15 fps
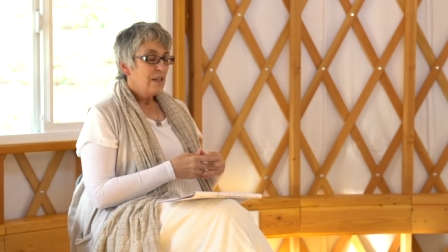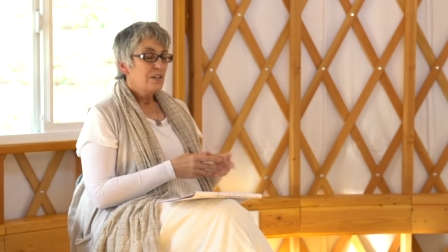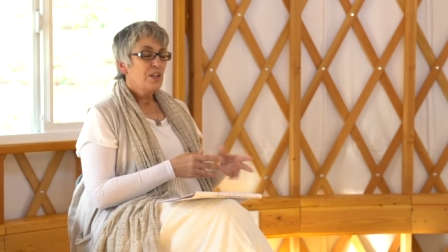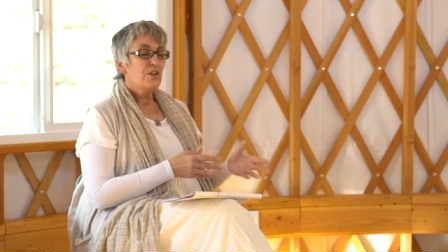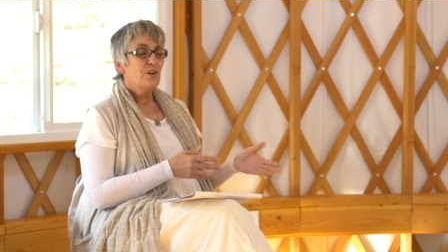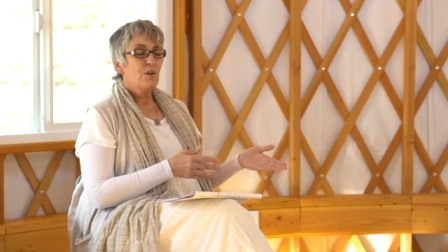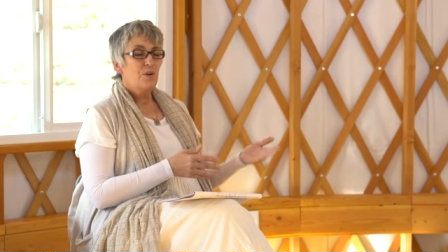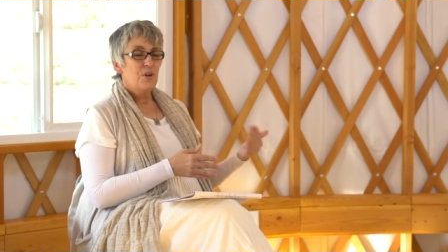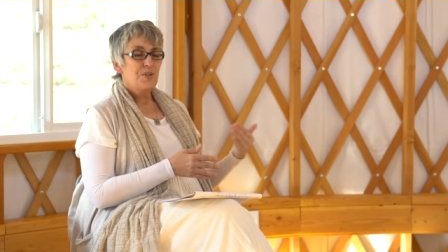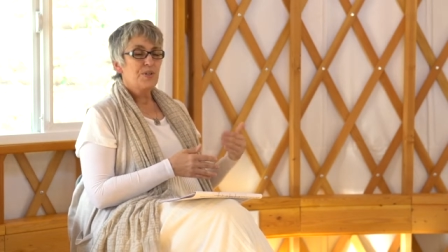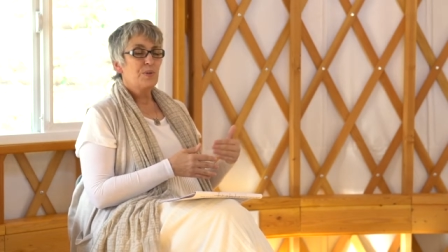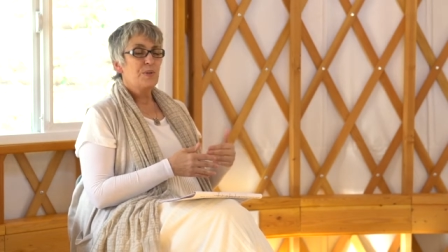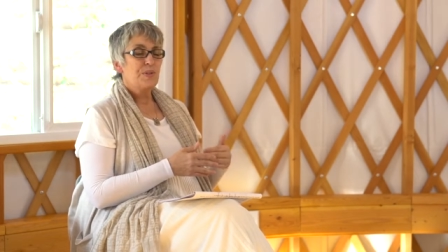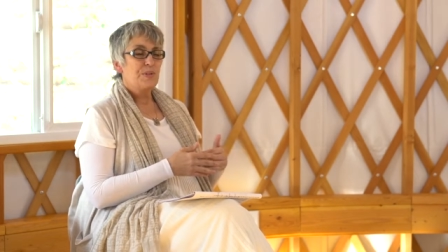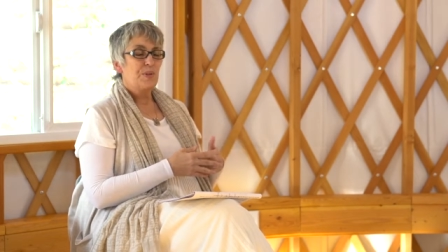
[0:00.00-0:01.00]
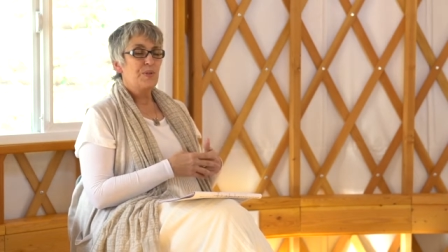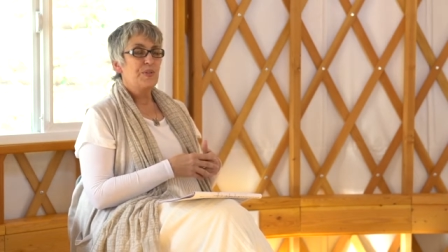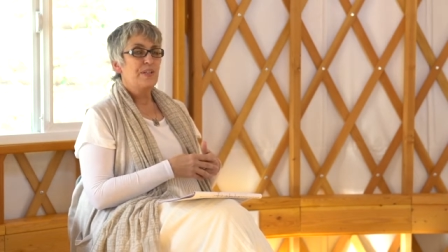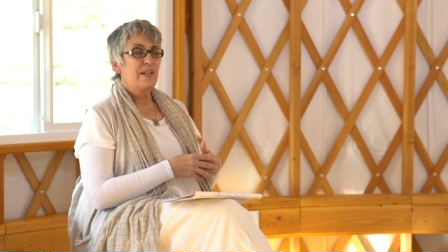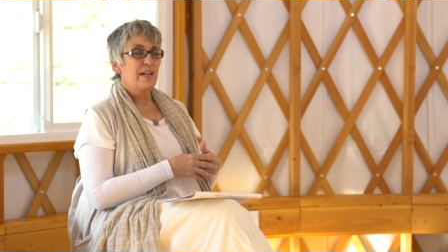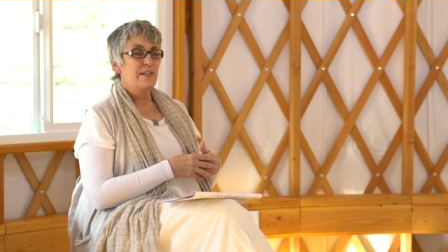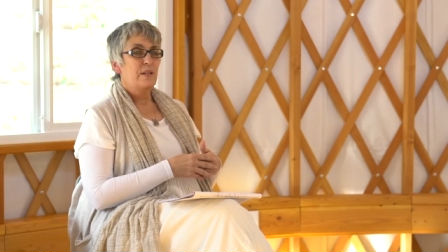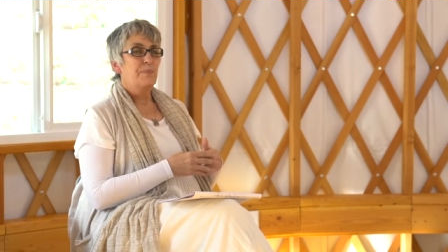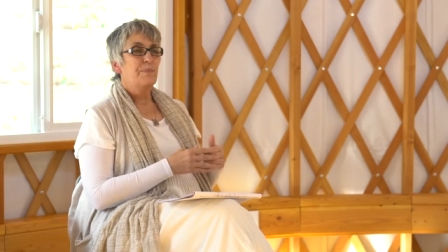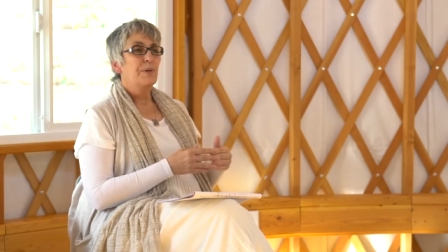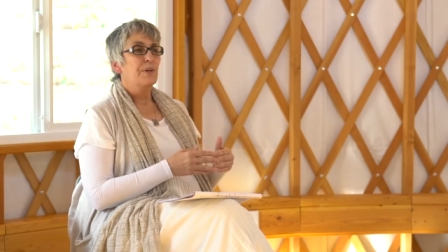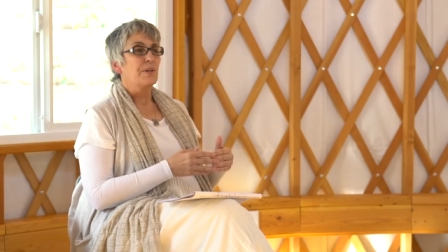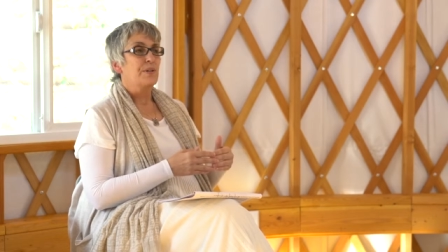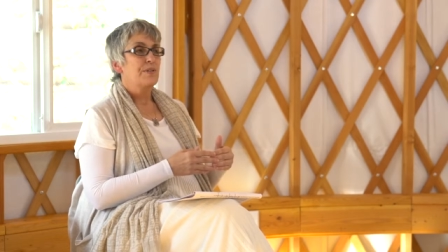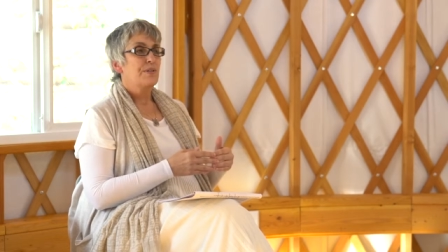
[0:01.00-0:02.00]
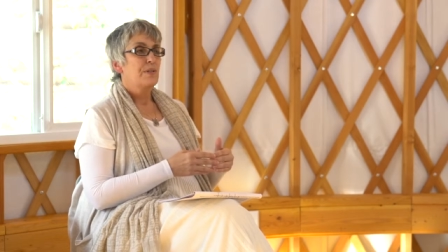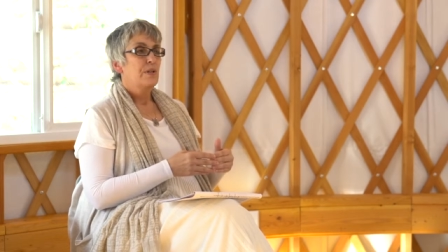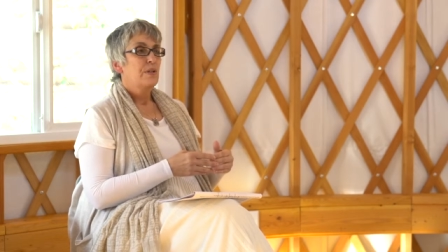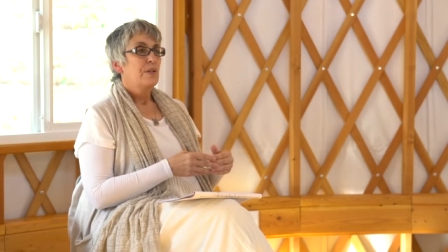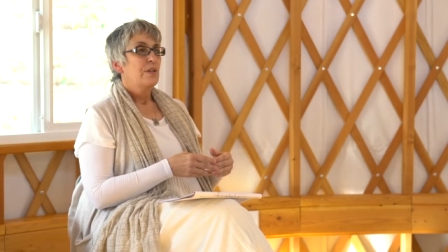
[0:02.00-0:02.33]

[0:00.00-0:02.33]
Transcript: There are also associated books.